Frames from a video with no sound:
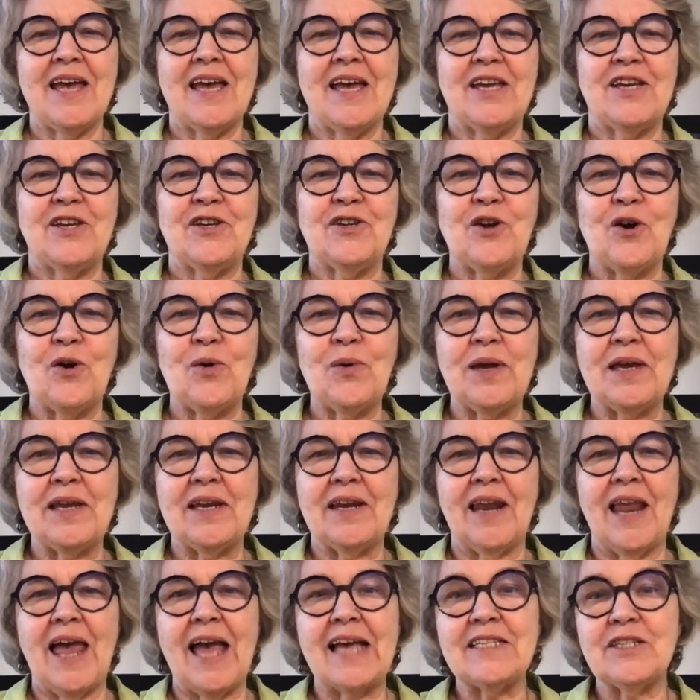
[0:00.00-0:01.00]
You know, in
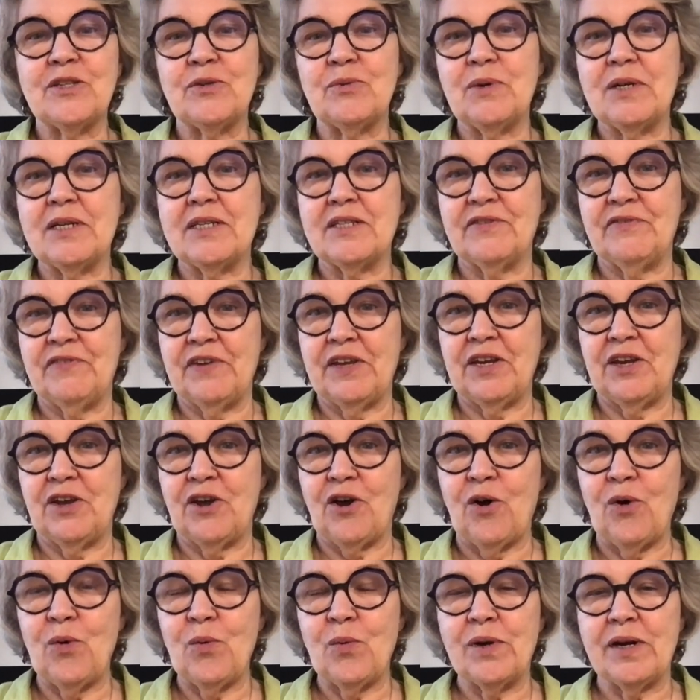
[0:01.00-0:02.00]
last week's
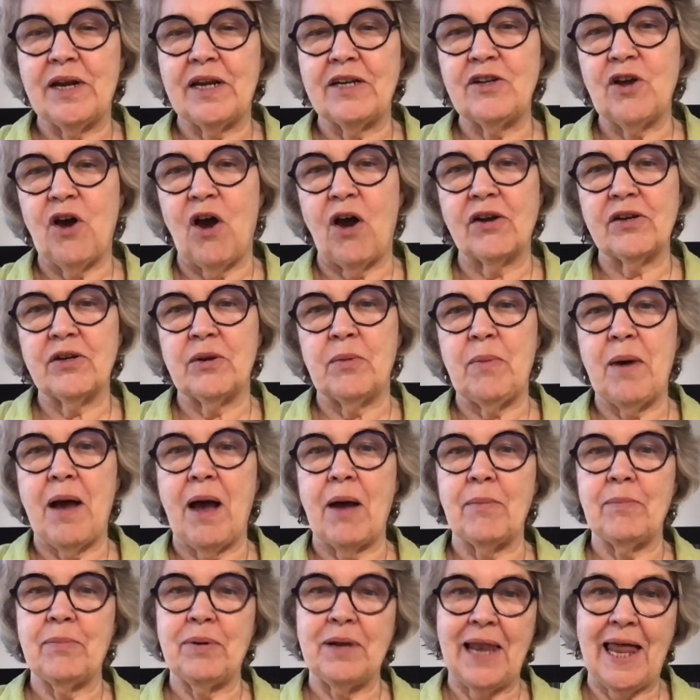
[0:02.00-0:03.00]
video, when I talked
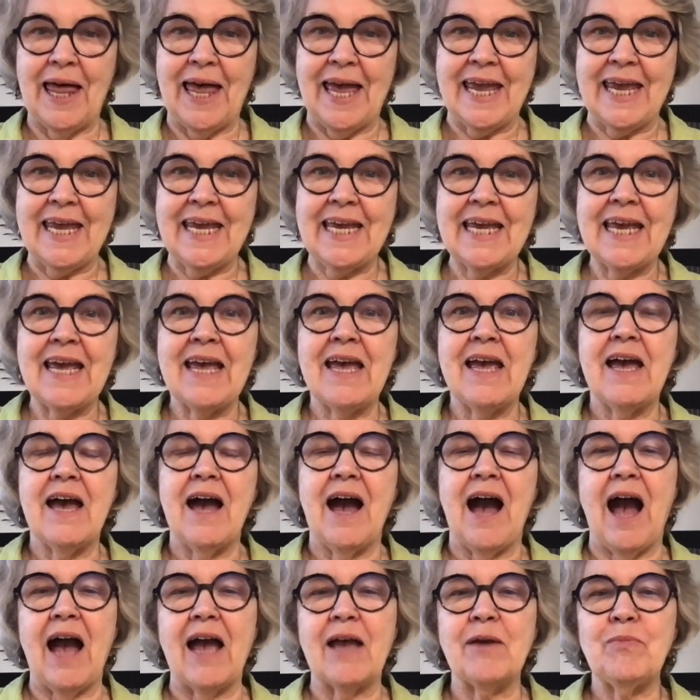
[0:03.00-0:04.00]
about play,
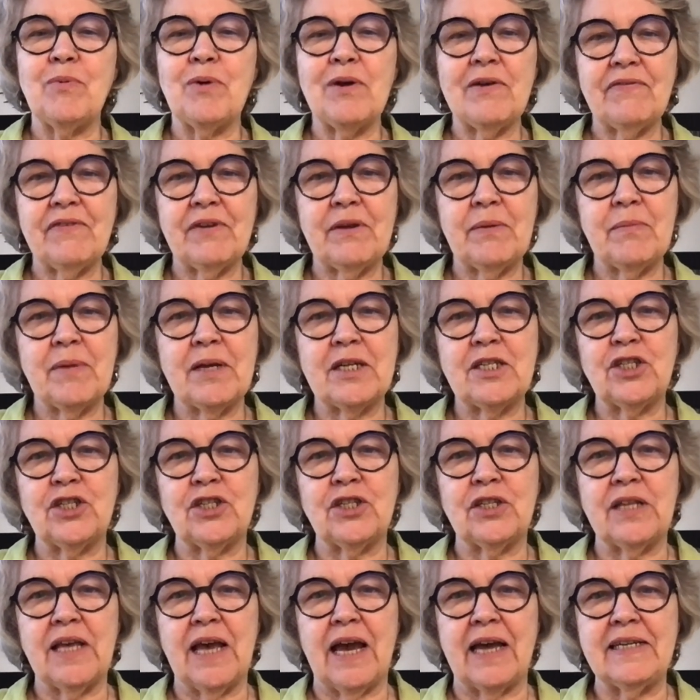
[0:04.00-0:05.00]
I briefly mentioned
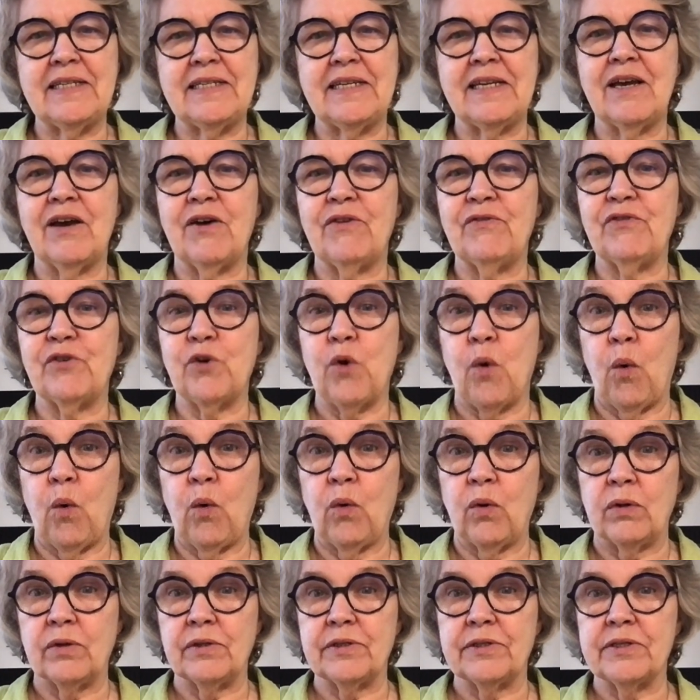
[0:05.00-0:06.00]
the idea of
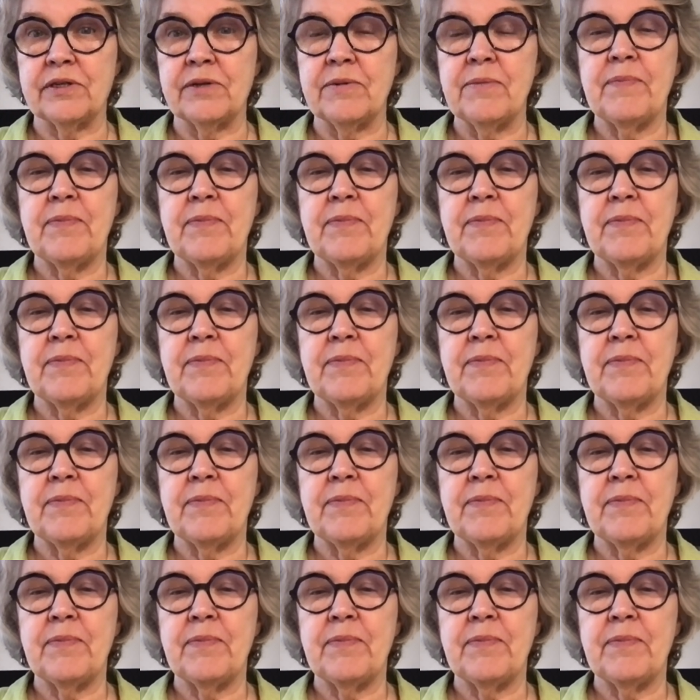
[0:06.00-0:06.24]
goals.